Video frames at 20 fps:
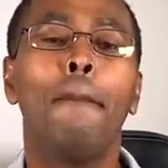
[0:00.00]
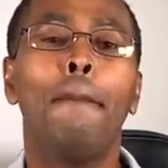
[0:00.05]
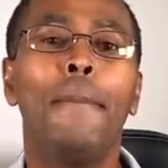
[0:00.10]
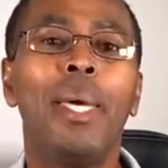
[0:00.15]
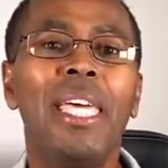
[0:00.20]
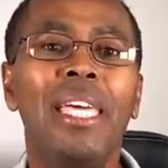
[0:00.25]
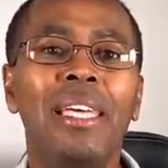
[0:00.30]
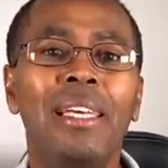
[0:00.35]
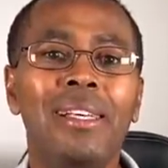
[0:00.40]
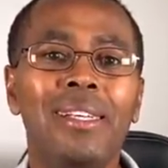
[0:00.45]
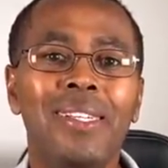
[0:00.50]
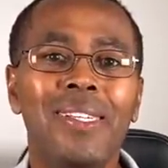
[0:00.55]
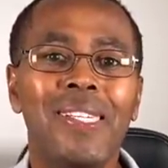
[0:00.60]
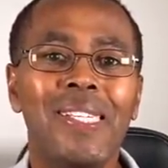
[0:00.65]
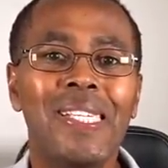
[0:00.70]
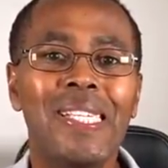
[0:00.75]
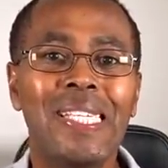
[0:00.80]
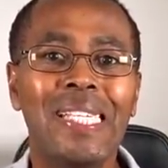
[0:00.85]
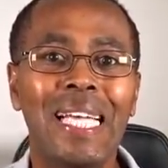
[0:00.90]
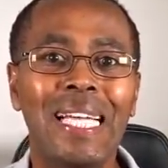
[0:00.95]
be
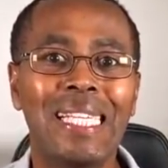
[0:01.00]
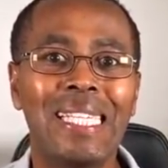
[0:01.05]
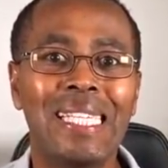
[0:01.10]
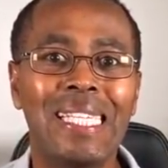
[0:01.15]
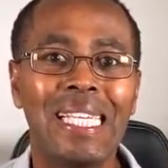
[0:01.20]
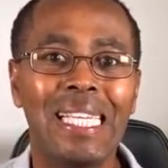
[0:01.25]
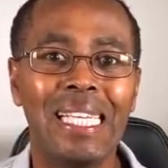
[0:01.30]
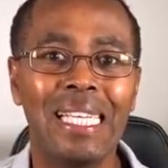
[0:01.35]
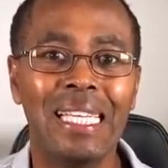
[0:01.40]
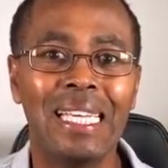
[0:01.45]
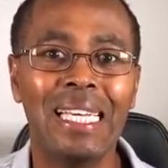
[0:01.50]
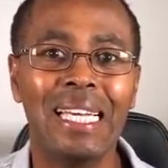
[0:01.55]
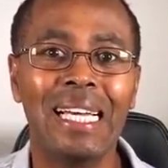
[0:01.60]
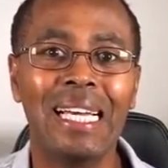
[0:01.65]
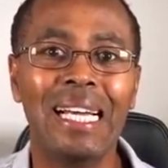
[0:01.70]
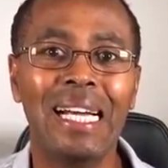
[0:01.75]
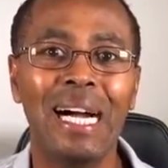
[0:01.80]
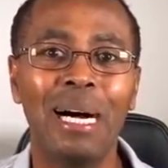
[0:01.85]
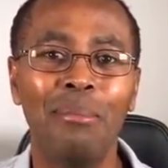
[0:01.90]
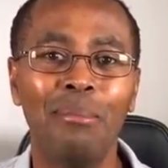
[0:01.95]
sexy.
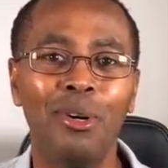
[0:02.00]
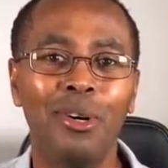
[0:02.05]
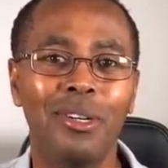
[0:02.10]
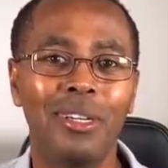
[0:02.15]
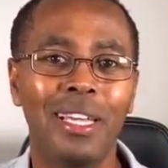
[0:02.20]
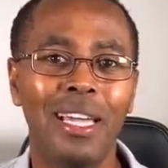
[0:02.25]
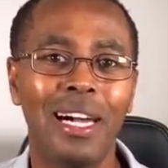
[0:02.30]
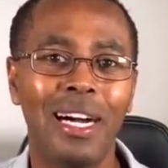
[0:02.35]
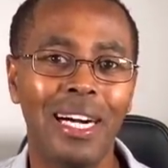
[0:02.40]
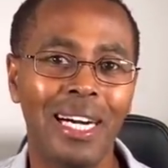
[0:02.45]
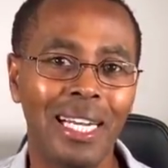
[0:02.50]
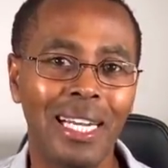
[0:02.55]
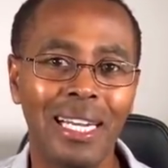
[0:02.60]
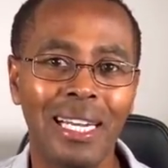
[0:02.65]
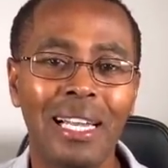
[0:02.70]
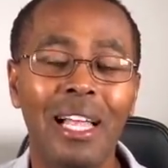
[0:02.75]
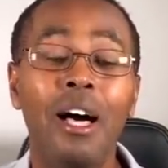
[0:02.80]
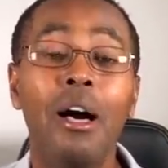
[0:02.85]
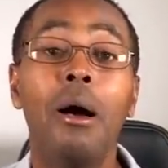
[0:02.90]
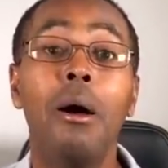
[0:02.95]
Come on,
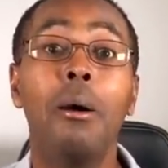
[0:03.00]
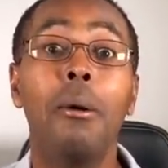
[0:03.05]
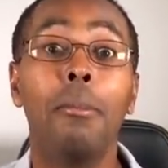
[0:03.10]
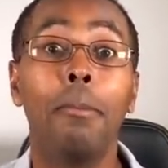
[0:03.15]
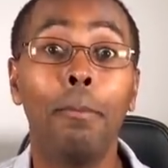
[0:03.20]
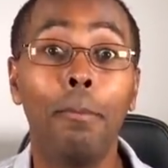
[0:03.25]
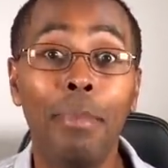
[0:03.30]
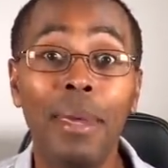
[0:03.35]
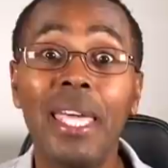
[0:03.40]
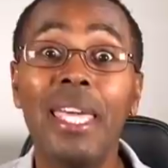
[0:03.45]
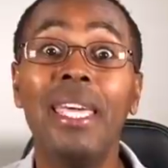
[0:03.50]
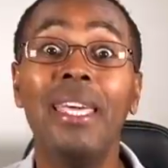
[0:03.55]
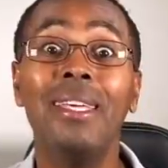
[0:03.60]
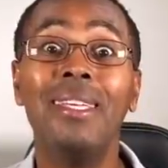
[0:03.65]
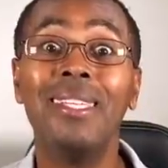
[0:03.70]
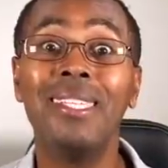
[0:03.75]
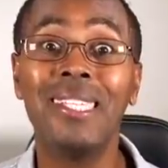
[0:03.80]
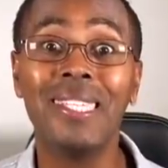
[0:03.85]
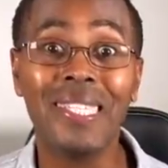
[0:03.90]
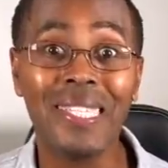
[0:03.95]
girl. Be
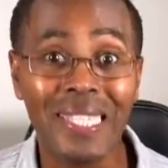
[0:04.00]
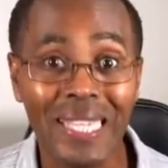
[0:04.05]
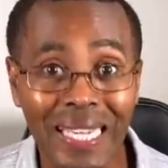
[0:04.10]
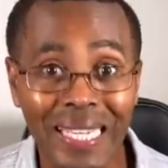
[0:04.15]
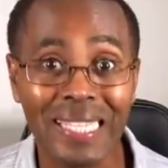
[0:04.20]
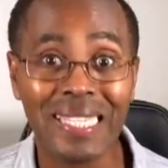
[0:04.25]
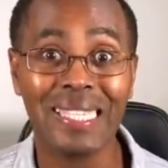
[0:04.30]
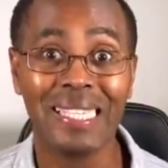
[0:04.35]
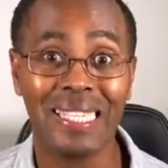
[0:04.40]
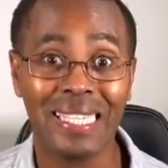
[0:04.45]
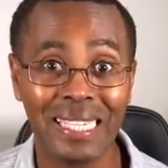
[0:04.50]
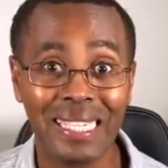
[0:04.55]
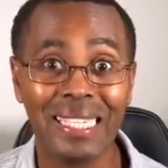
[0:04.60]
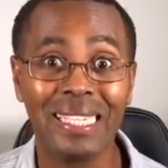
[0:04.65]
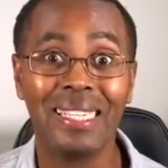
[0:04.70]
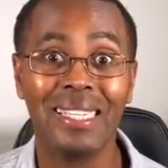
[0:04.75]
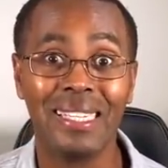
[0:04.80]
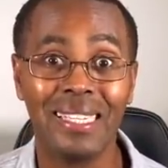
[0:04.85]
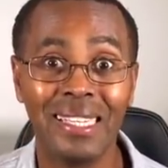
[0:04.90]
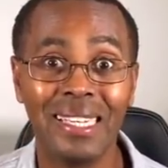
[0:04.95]
sexy.
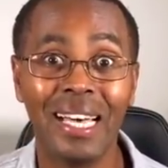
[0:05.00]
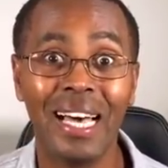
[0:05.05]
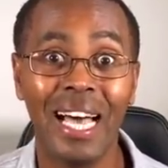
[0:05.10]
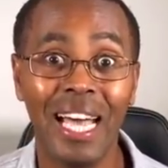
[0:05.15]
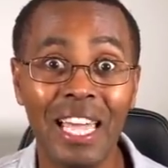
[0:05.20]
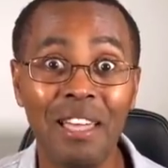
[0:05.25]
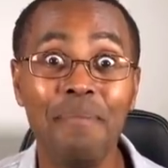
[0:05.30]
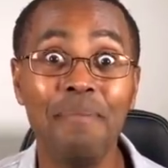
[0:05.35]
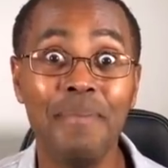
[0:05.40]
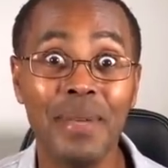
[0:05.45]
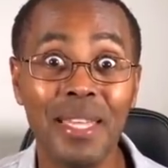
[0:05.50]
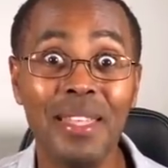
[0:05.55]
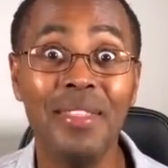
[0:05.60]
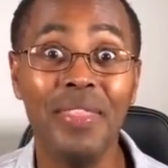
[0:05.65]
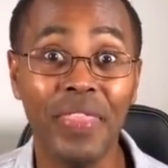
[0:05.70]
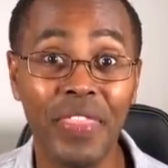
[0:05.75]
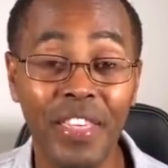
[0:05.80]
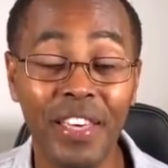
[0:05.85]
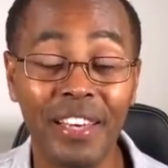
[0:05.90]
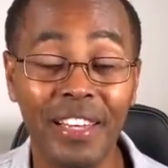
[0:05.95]
I mean
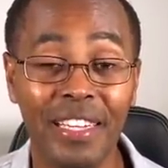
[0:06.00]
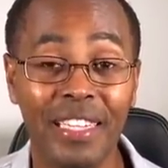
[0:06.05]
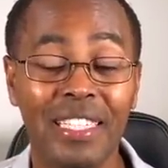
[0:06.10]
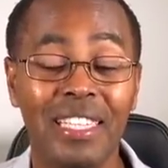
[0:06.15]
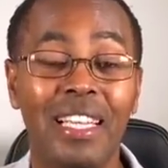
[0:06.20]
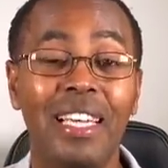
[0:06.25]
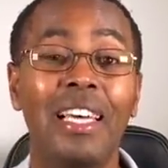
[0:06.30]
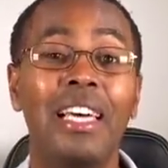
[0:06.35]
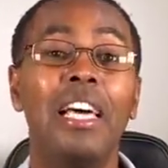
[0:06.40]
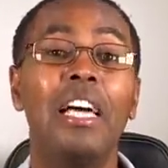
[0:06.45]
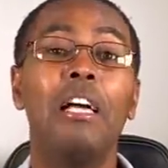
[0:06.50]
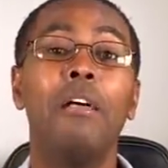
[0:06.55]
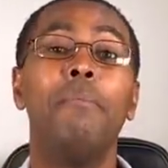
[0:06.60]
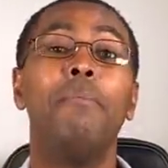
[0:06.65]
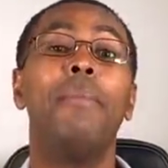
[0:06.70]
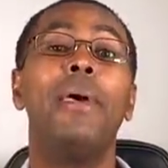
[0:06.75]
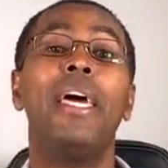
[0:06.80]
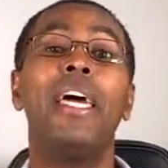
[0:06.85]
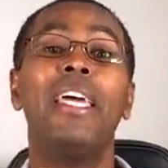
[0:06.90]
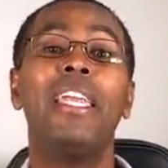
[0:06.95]
that.
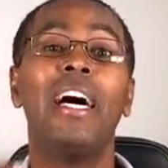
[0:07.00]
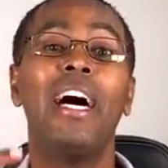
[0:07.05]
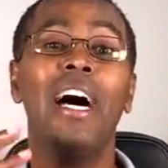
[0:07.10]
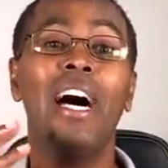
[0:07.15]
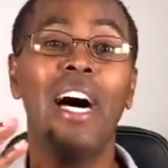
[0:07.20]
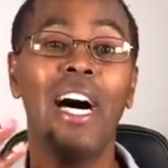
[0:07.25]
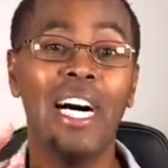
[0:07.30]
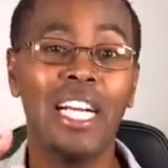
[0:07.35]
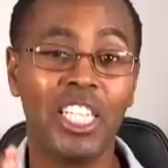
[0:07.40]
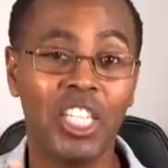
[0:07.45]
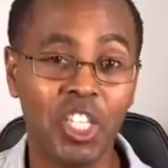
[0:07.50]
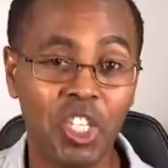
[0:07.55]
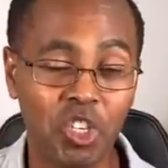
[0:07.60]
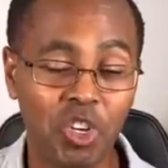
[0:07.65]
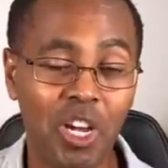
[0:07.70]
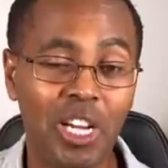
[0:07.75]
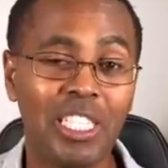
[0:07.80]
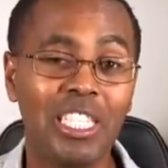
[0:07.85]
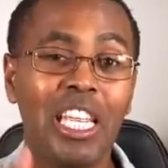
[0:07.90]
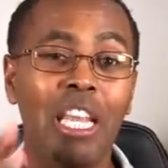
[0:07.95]
Men are
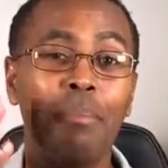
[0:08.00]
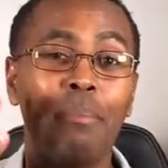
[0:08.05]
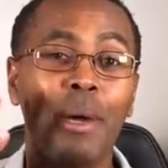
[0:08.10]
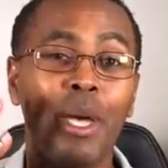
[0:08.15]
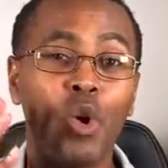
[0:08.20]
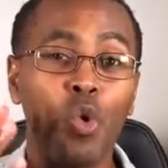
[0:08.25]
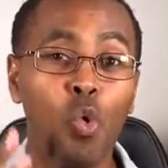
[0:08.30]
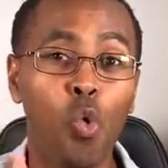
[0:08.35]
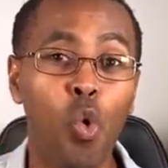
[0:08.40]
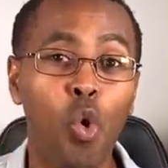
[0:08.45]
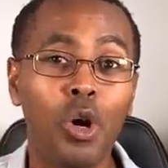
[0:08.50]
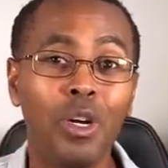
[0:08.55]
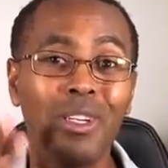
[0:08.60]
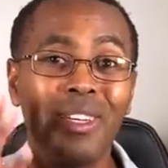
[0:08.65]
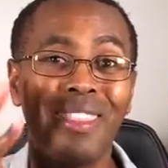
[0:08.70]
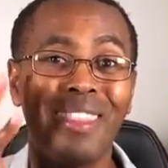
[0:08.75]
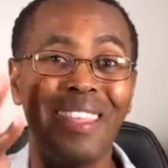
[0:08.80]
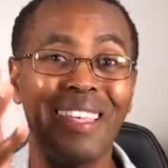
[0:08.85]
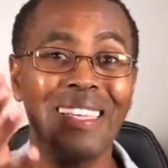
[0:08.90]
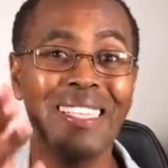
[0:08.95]
attracted by
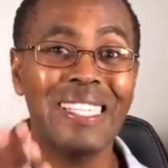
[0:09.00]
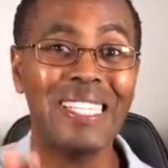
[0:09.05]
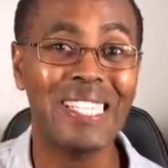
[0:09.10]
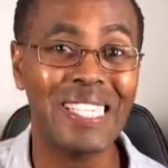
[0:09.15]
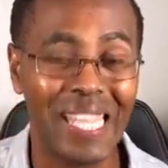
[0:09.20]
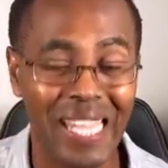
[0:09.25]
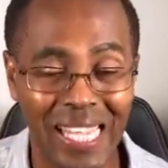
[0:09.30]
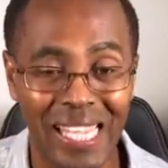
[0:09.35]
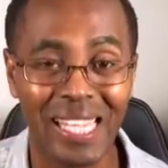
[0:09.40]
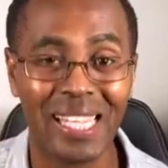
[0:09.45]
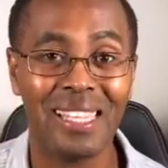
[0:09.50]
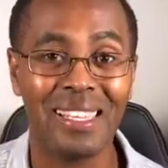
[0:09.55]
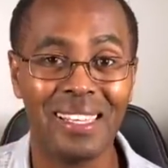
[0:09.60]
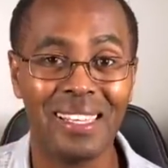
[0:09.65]
what they see.